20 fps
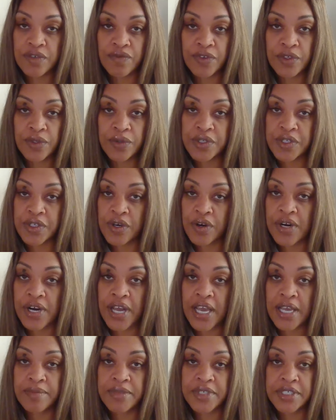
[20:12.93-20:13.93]
influencer. Her
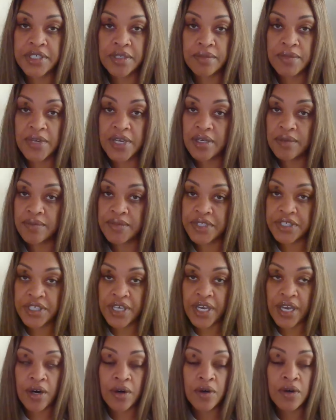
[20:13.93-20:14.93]
name is Shamika
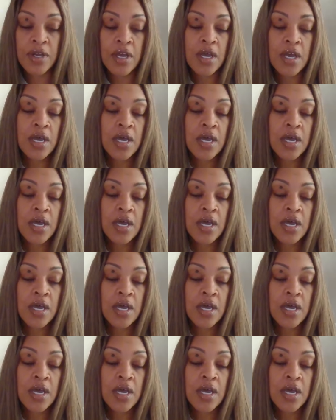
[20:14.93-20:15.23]
Michelle.